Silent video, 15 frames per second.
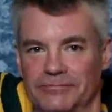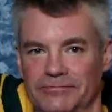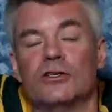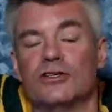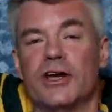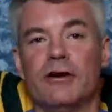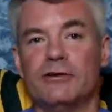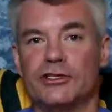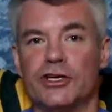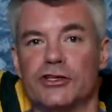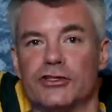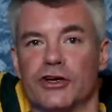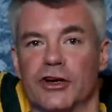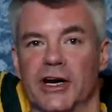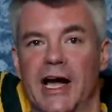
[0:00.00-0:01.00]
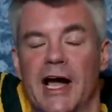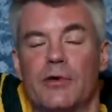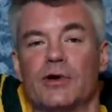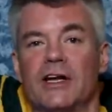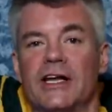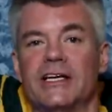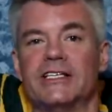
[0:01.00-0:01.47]
So now it's your turn. I
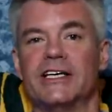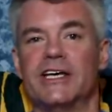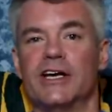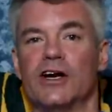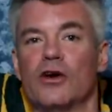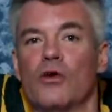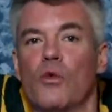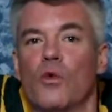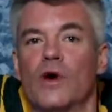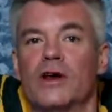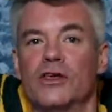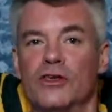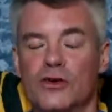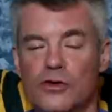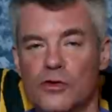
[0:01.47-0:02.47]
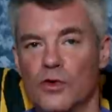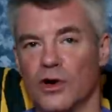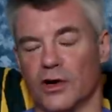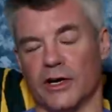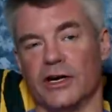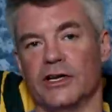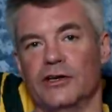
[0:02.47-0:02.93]
would like to hear what you are
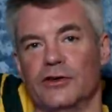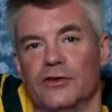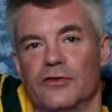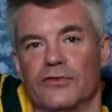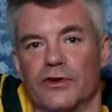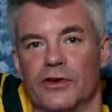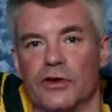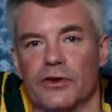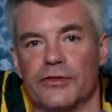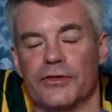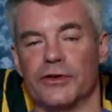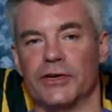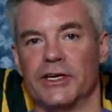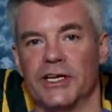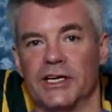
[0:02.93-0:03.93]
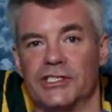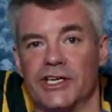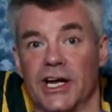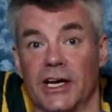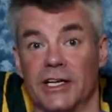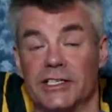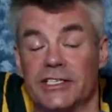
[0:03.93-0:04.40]
going to do for your 30 day
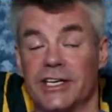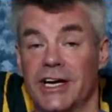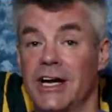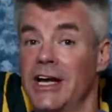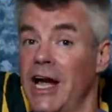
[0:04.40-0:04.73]
challenge.